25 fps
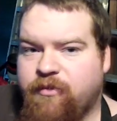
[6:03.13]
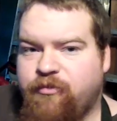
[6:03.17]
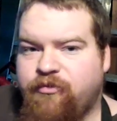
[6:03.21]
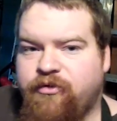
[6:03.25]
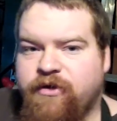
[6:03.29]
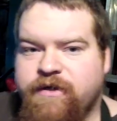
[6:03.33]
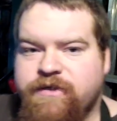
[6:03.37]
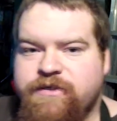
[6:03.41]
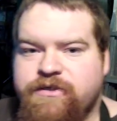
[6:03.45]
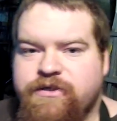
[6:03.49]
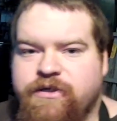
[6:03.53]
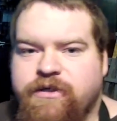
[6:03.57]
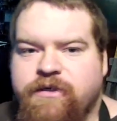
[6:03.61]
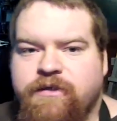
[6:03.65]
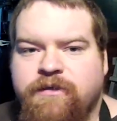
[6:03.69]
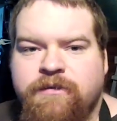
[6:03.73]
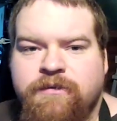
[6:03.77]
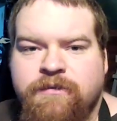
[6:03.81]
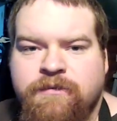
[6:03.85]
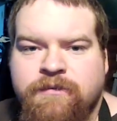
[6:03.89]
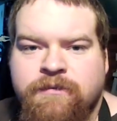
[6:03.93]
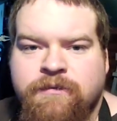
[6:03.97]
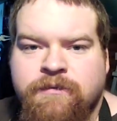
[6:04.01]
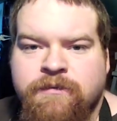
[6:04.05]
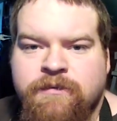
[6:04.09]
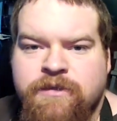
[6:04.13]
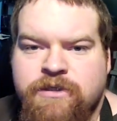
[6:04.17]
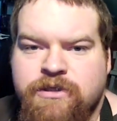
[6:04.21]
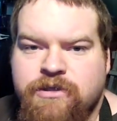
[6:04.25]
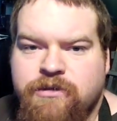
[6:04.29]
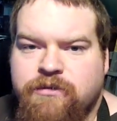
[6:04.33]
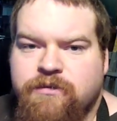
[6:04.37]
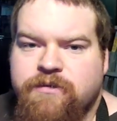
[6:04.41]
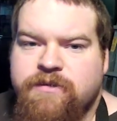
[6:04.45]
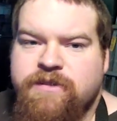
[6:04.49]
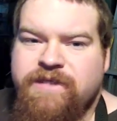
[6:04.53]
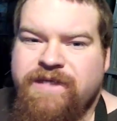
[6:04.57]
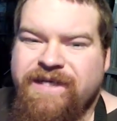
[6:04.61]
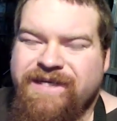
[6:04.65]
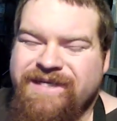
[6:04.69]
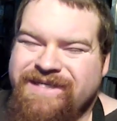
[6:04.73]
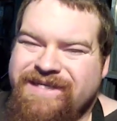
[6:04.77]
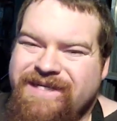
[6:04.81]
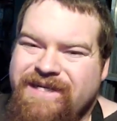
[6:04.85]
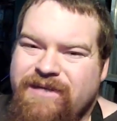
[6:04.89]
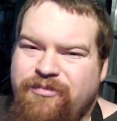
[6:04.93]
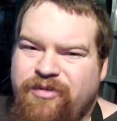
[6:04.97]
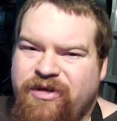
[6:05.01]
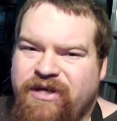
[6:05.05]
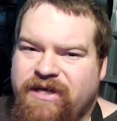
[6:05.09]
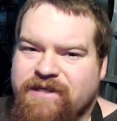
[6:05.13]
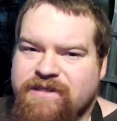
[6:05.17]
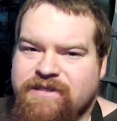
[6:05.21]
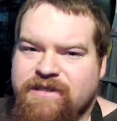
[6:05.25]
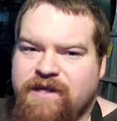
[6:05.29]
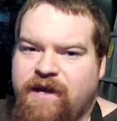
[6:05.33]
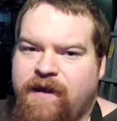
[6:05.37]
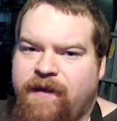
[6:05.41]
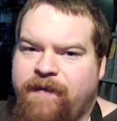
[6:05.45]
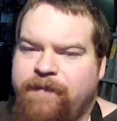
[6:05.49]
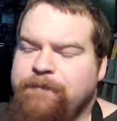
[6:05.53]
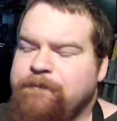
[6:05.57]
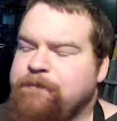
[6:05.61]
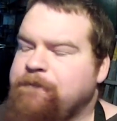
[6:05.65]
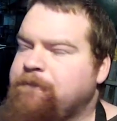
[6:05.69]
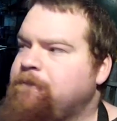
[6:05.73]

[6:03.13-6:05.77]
the pressure to 60 psi.